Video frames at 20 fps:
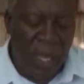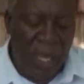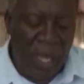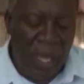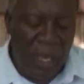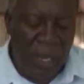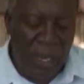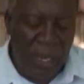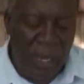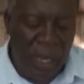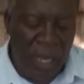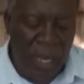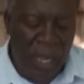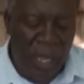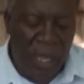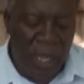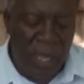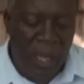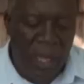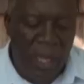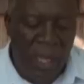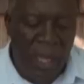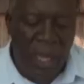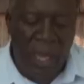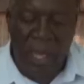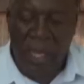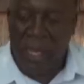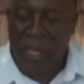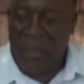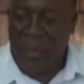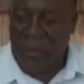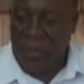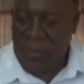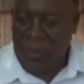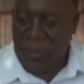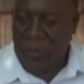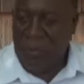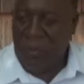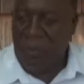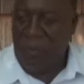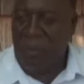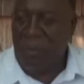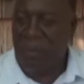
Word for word: And uh, I so